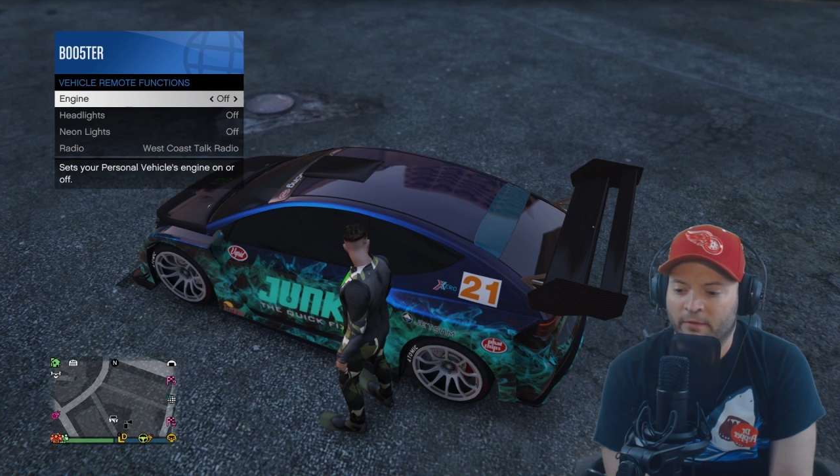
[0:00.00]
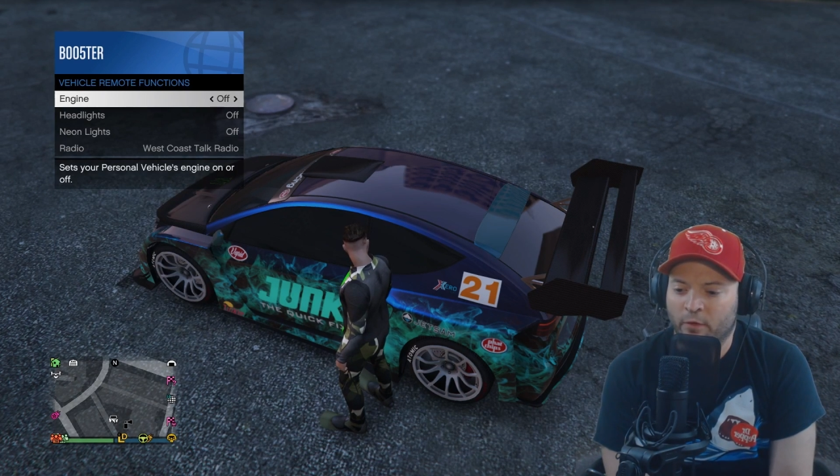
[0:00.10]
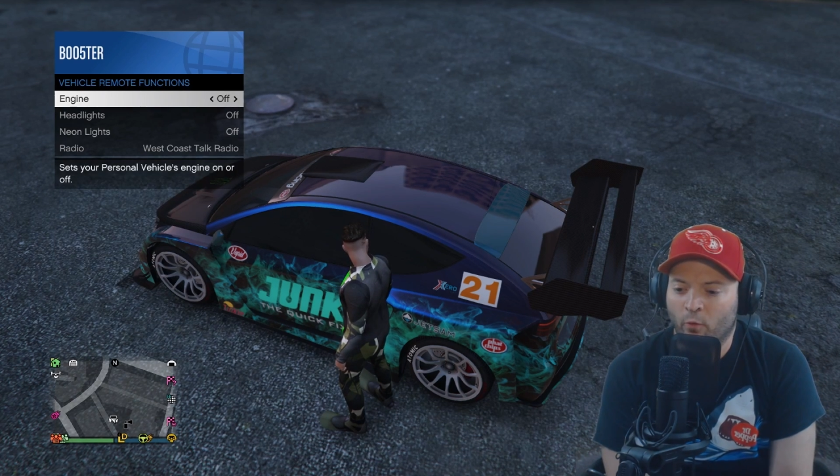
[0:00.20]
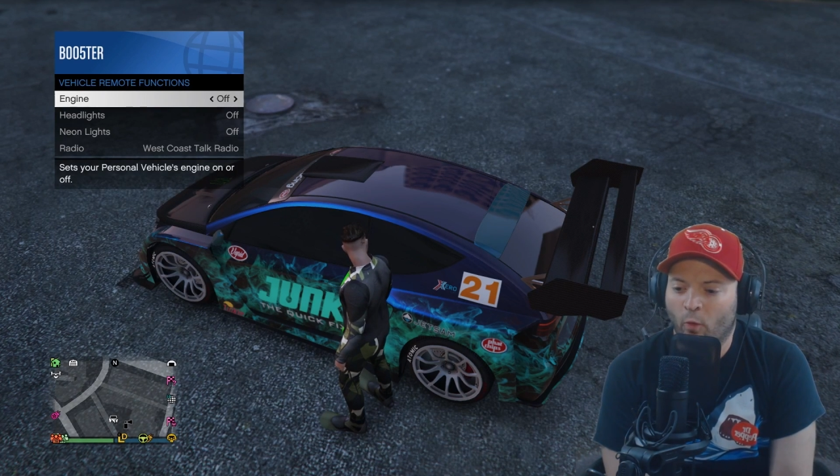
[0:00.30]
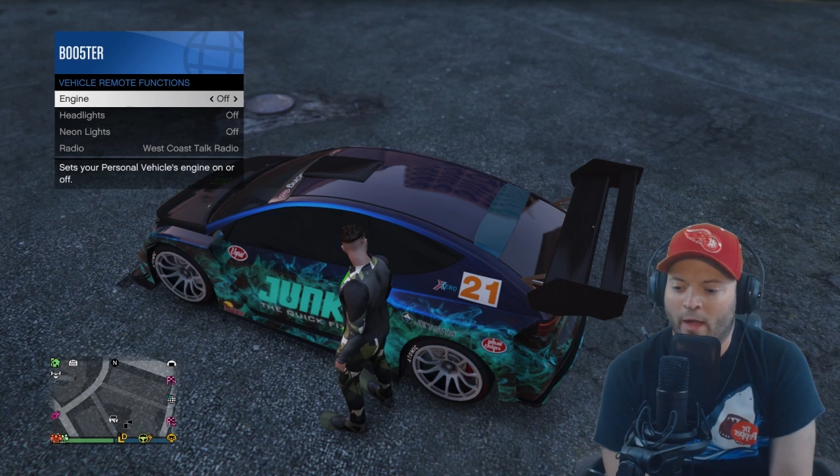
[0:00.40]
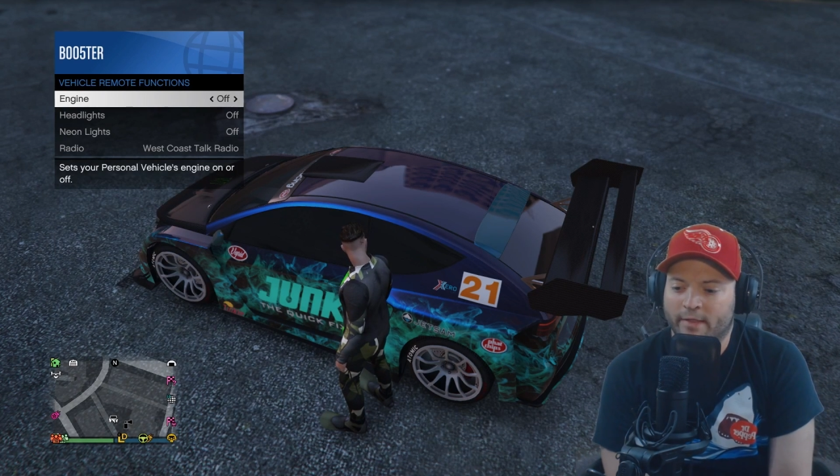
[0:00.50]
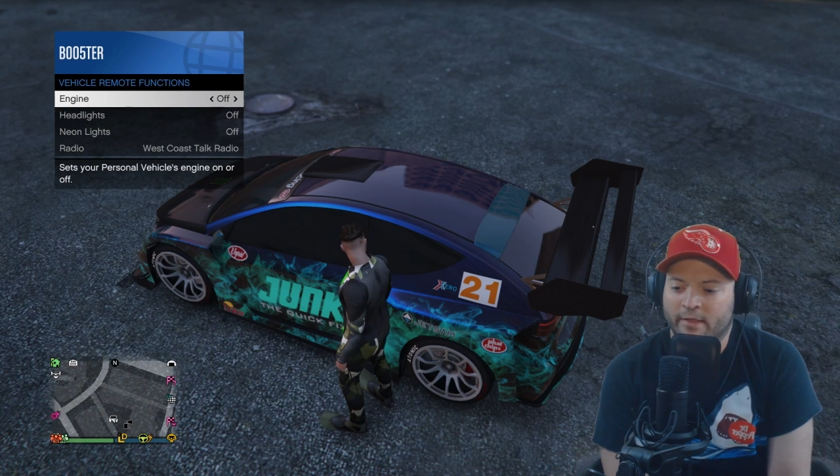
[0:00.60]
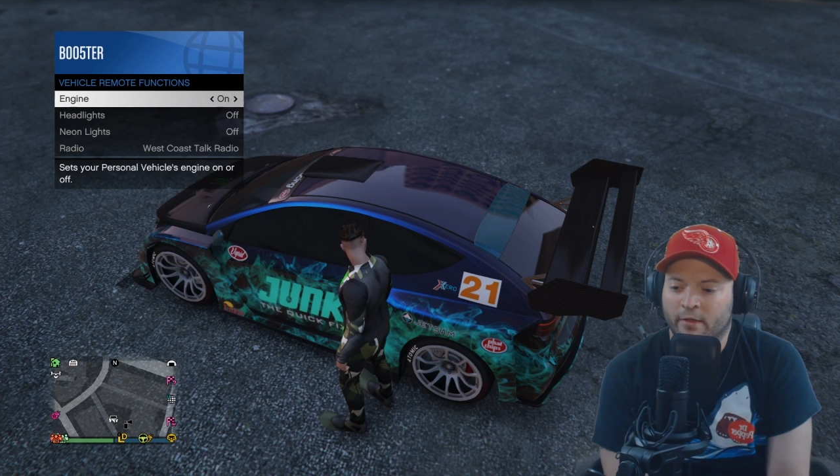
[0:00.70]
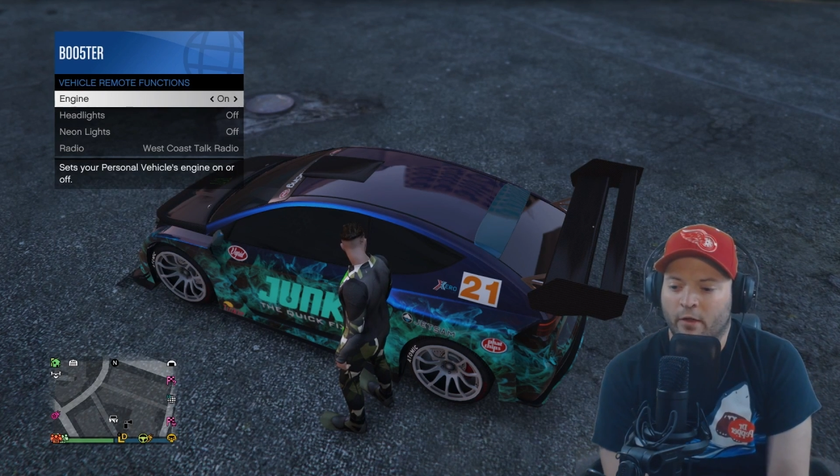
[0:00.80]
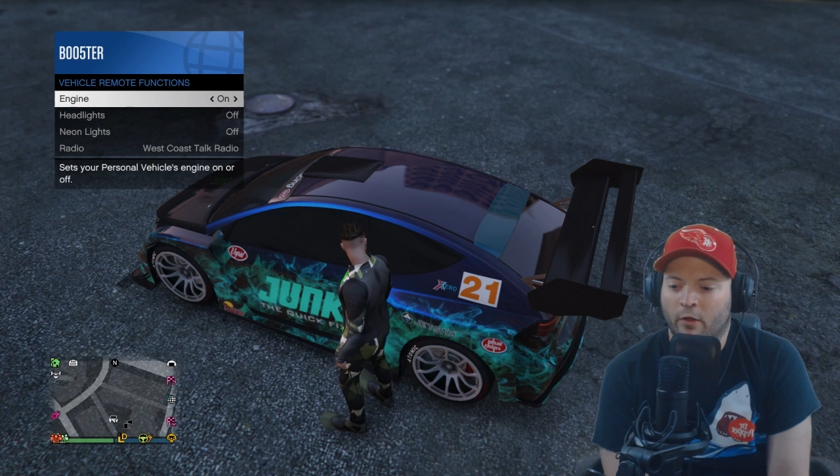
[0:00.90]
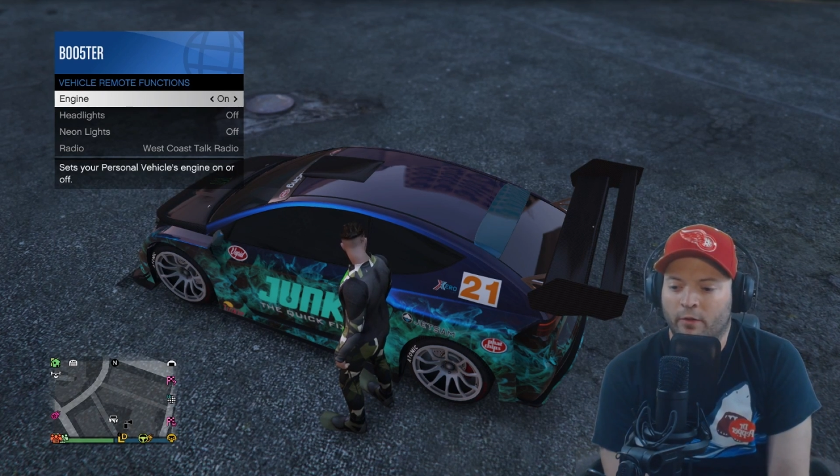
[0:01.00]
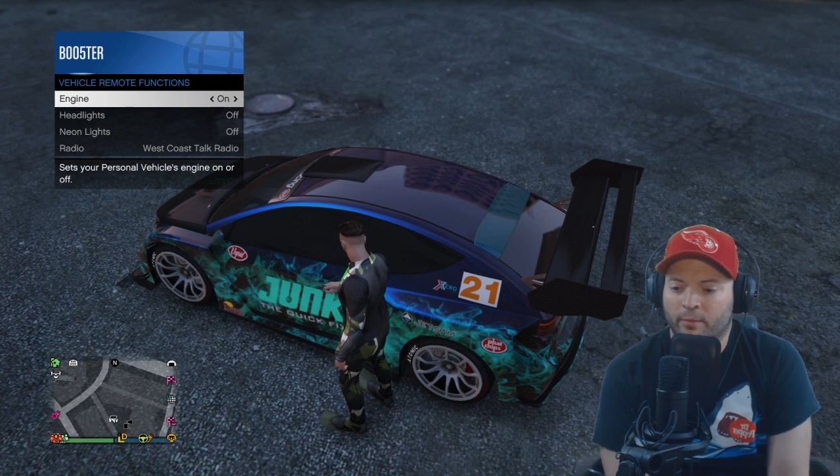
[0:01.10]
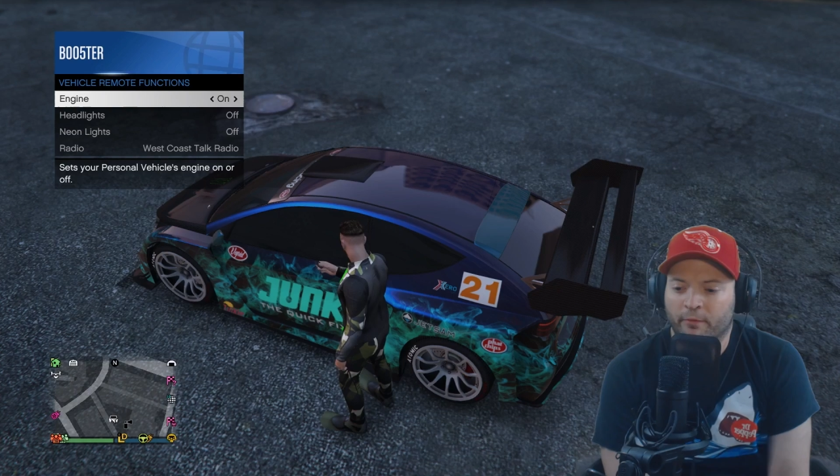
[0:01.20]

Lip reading: If you want to know the